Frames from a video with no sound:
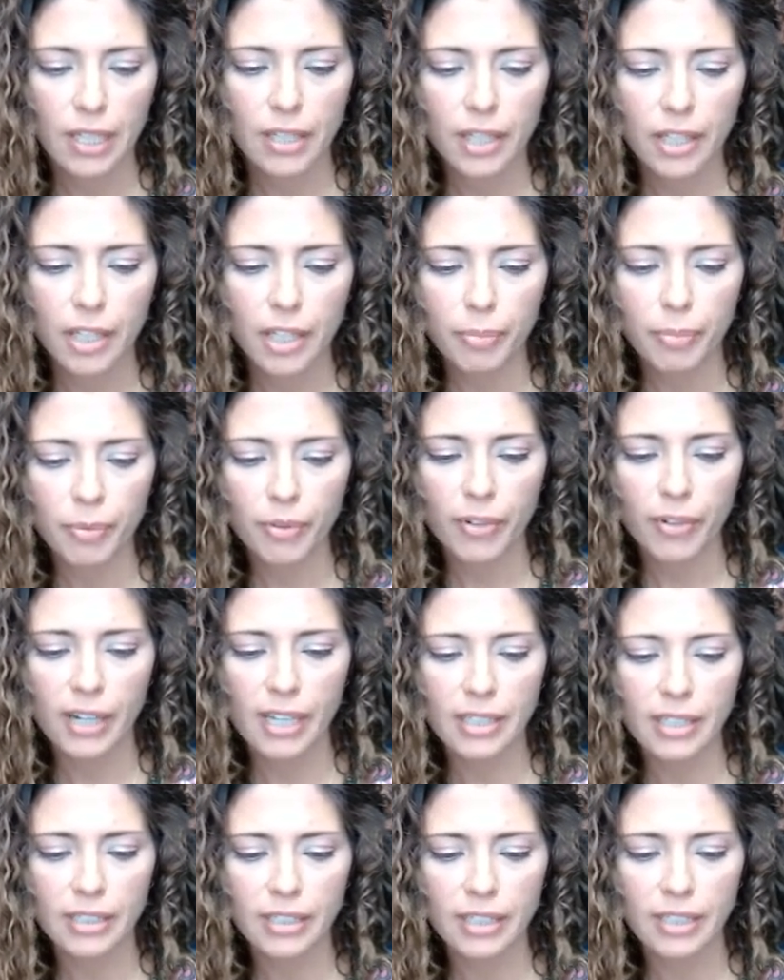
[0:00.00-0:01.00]

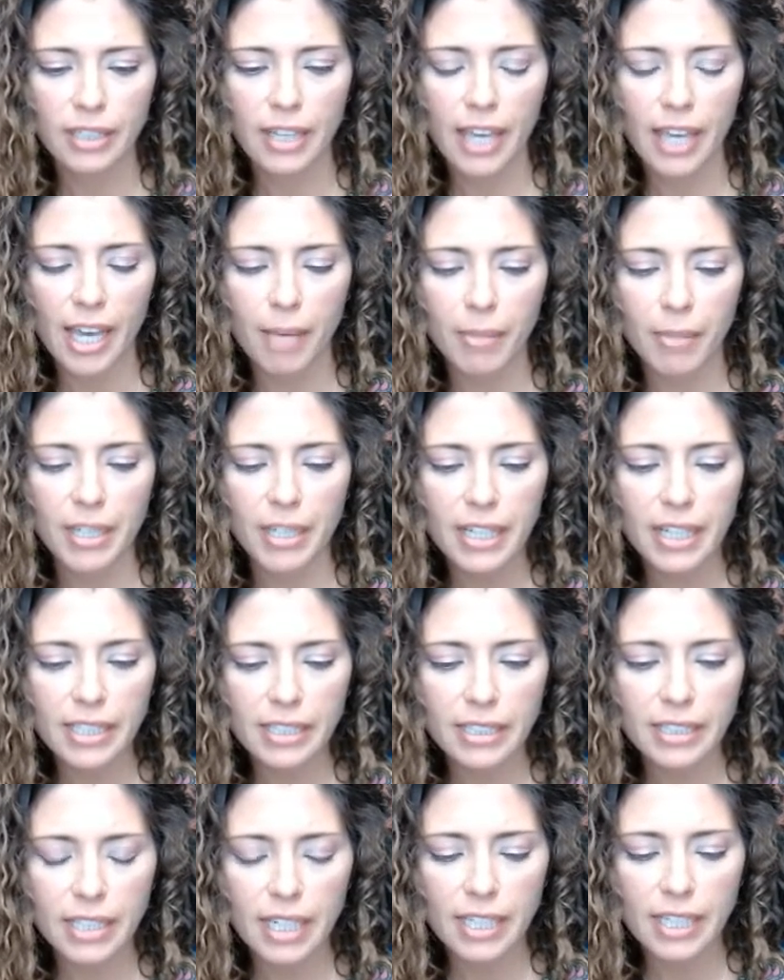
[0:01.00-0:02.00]
pyrazine amidase
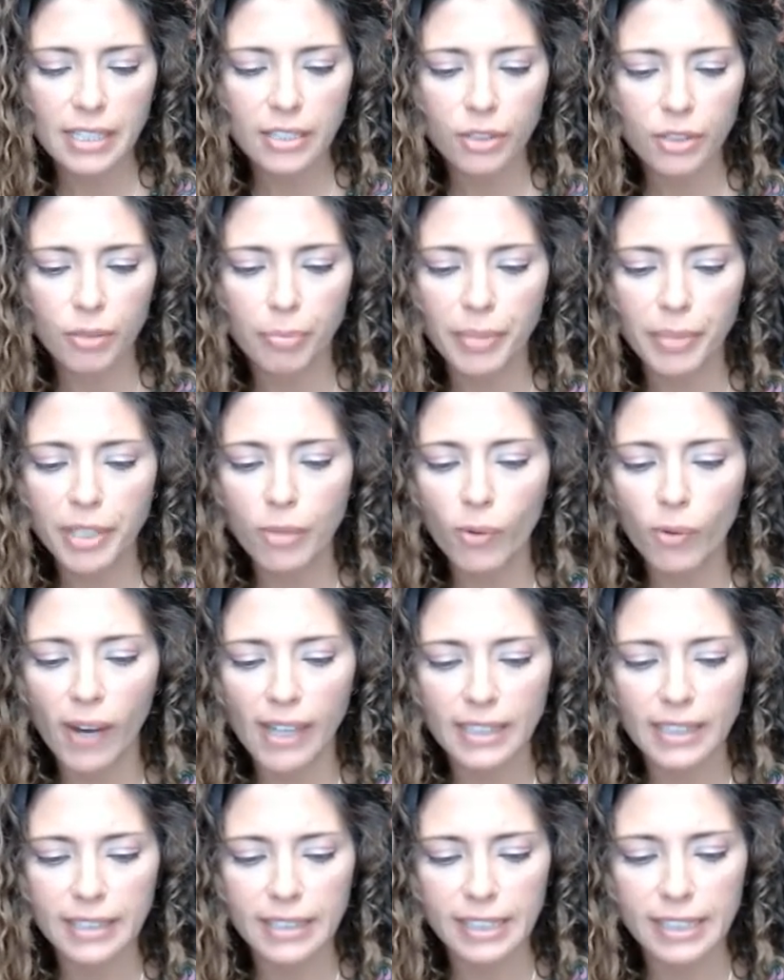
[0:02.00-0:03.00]
test, or
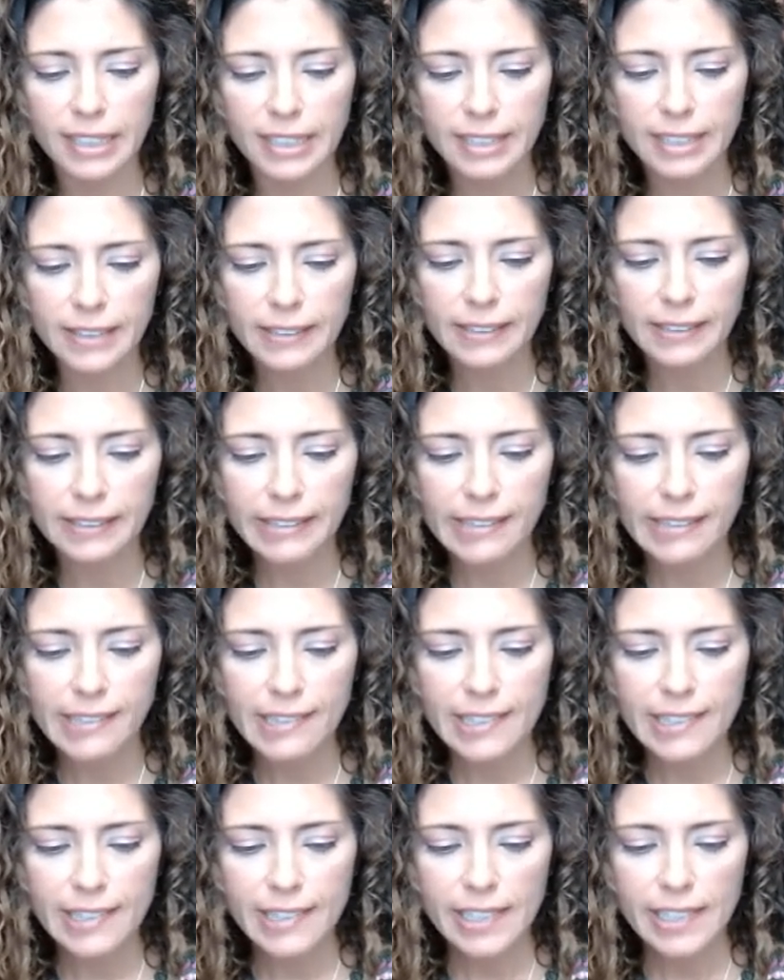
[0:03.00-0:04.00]
PYZ,
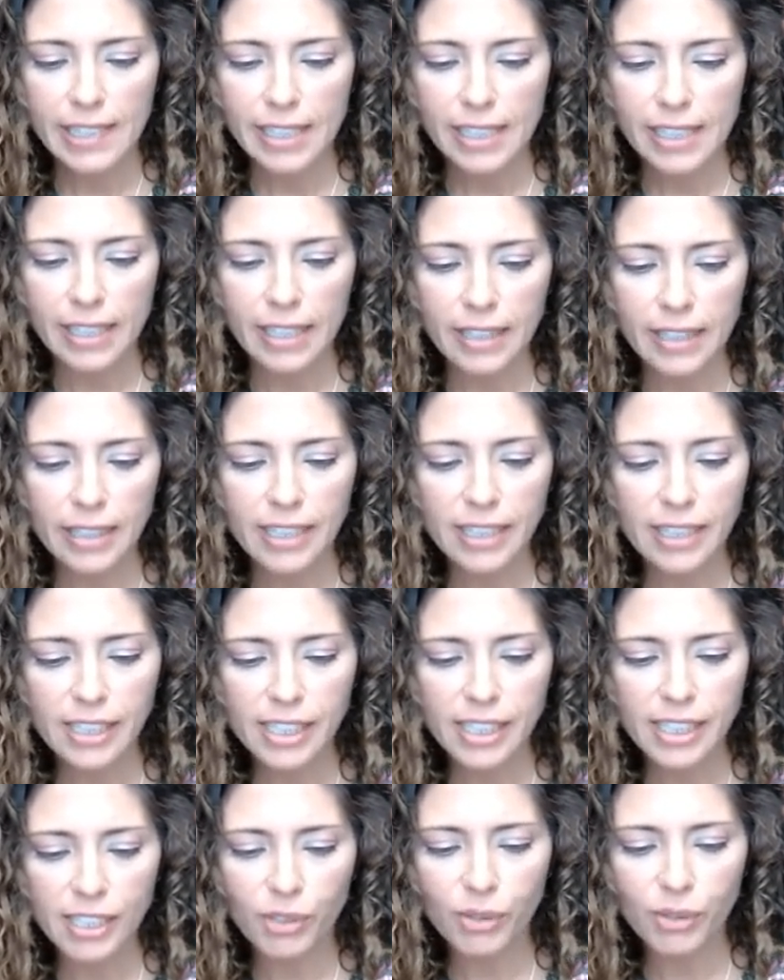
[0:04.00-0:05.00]
and this
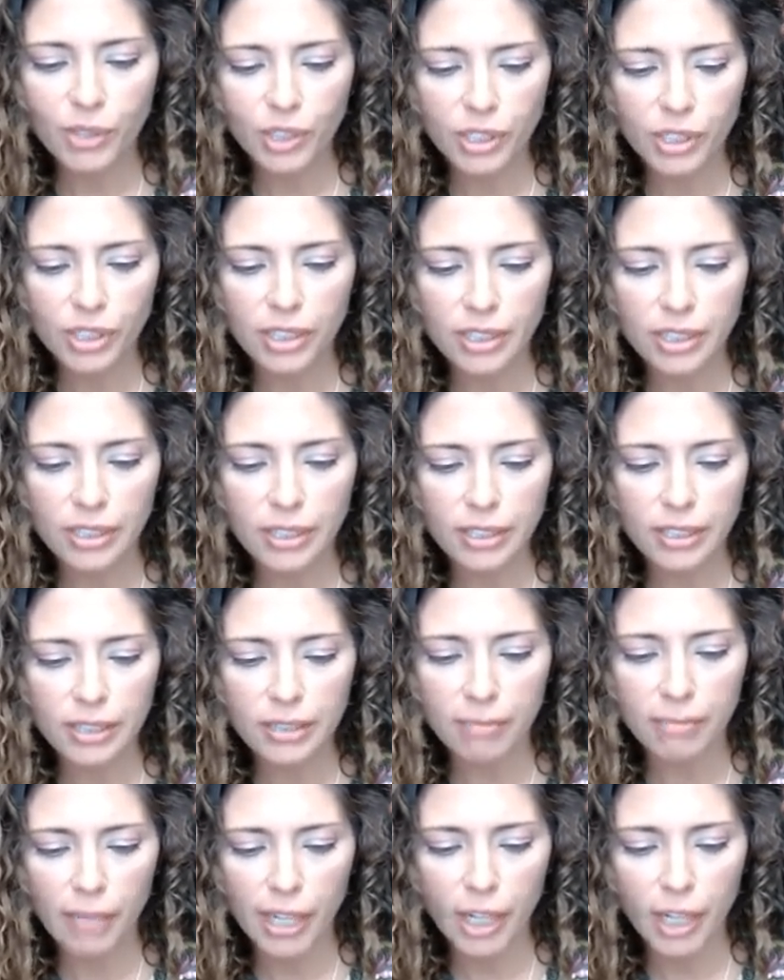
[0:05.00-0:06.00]
distinguishes
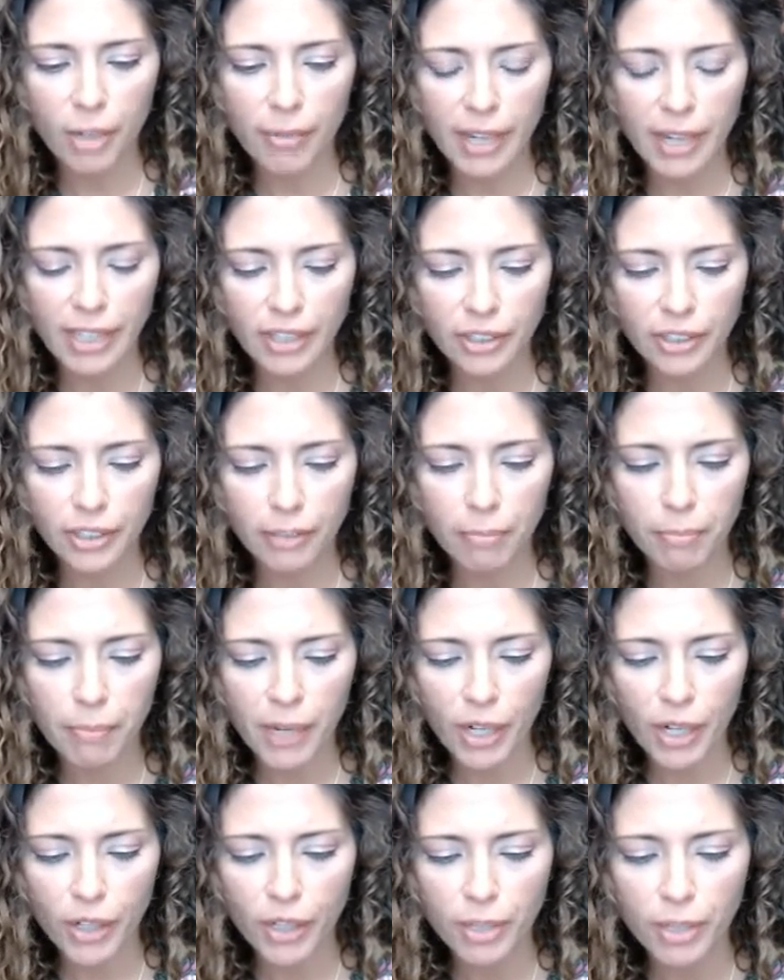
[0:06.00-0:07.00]
Mycobacterium
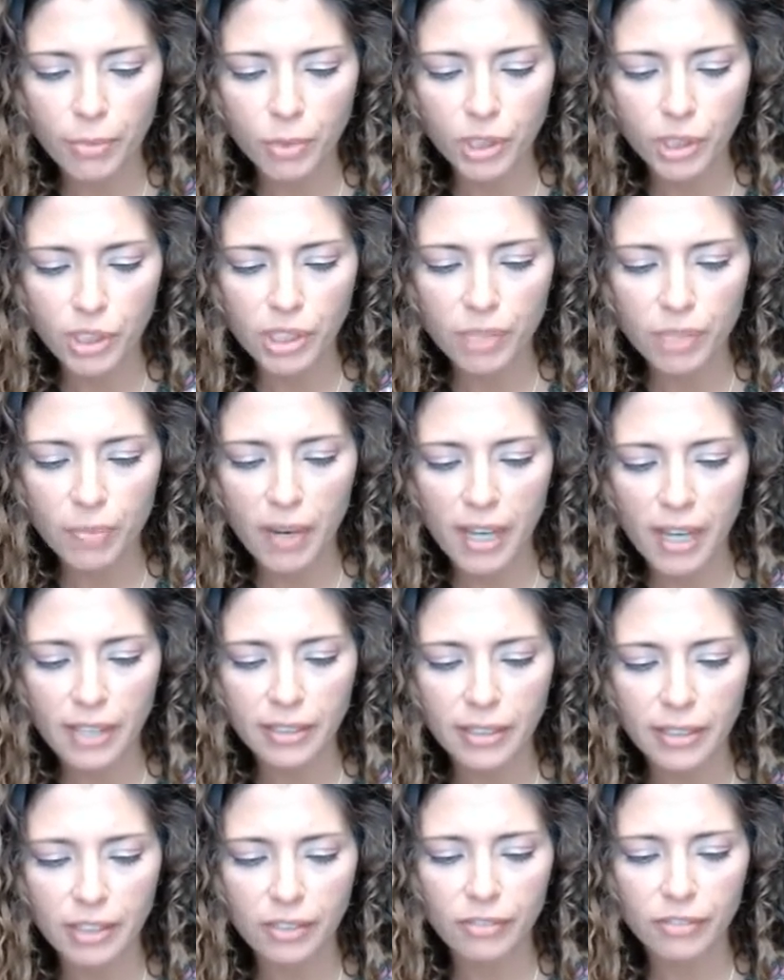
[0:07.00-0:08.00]
marinum, which is
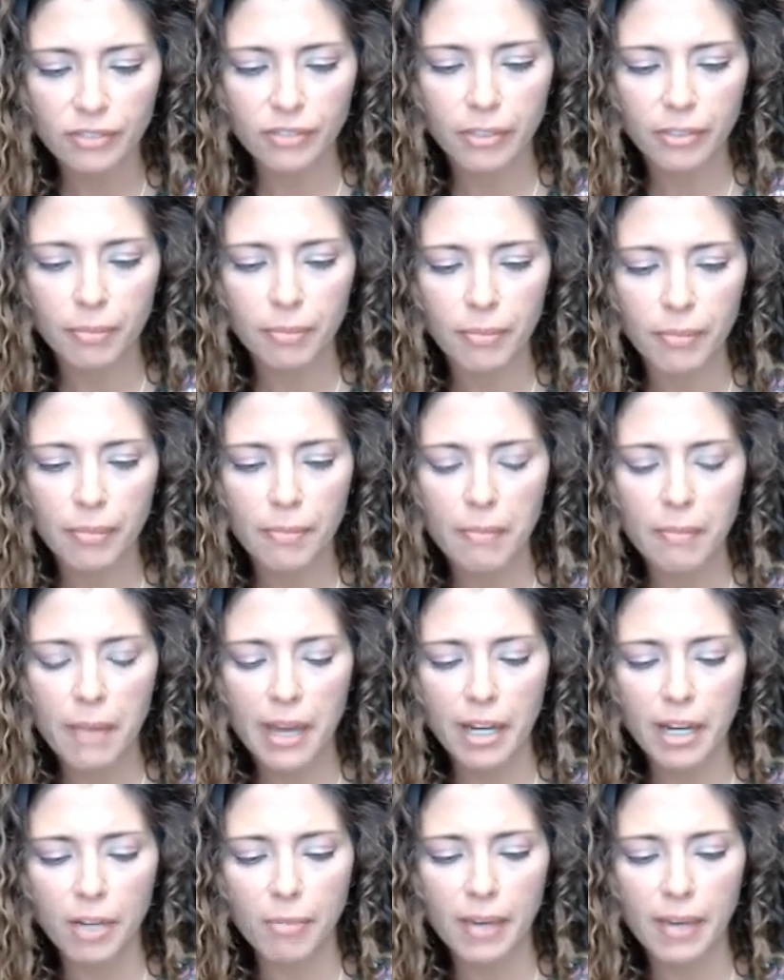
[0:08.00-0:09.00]
positive, from
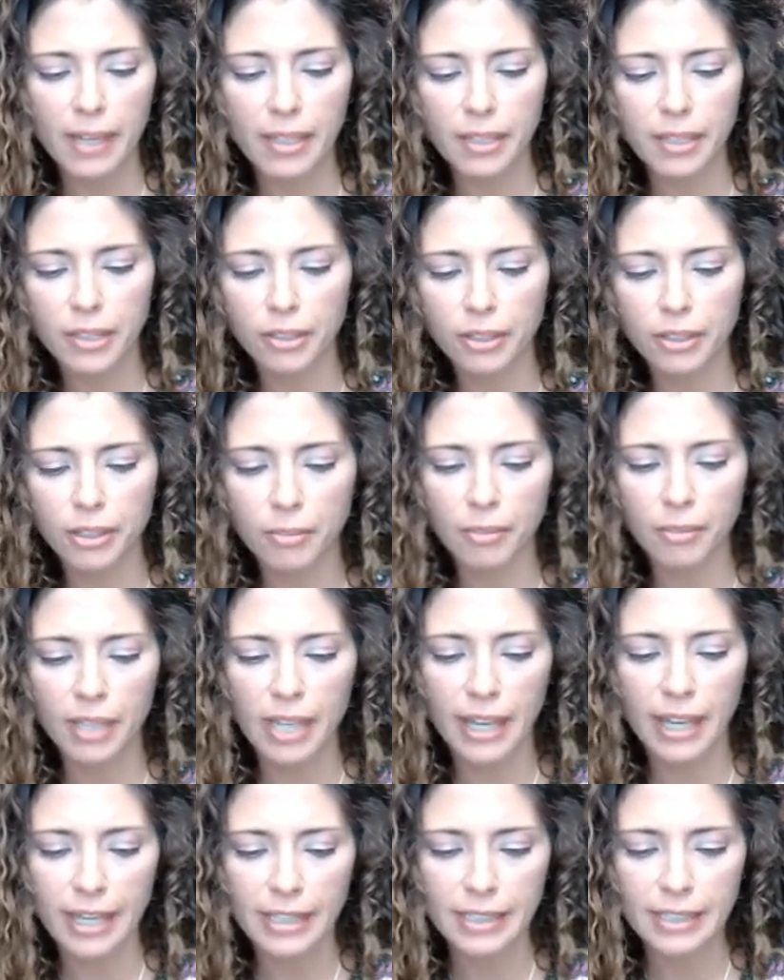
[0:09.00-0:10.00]
Mycobacterium
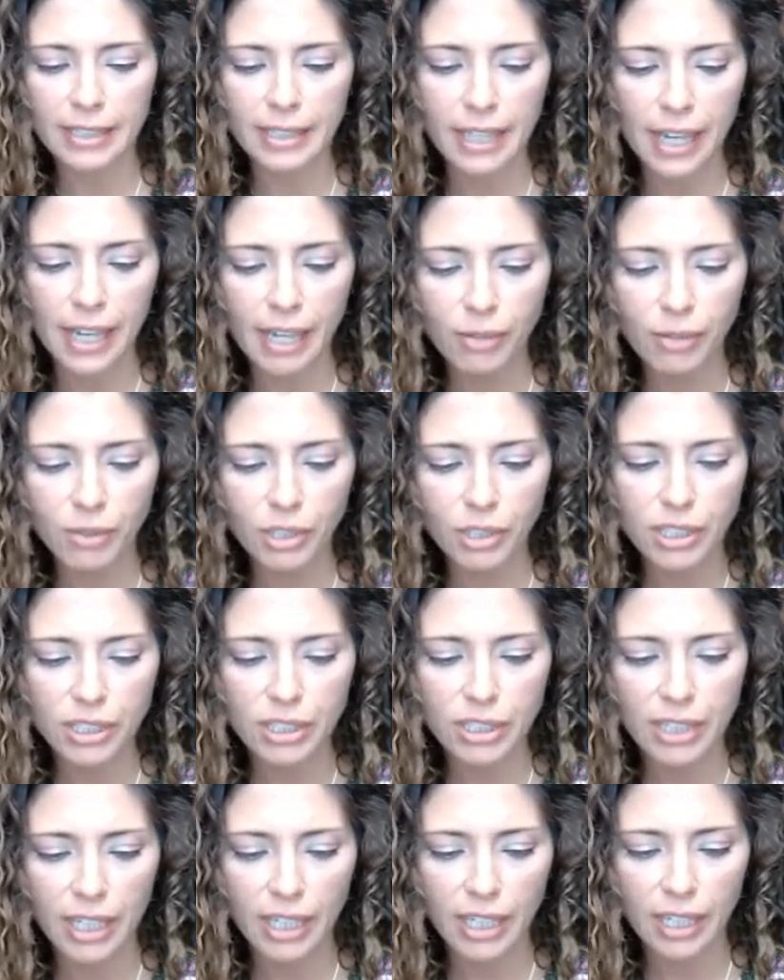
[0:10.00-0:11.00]
kansii, which is
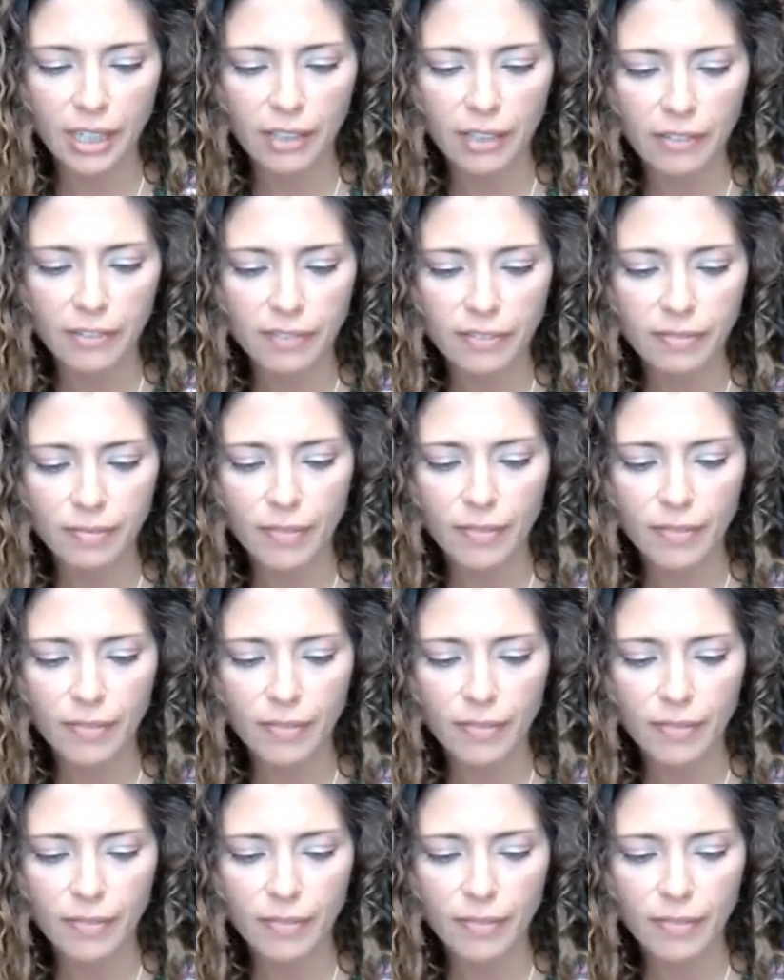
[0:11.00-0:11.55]
negative. It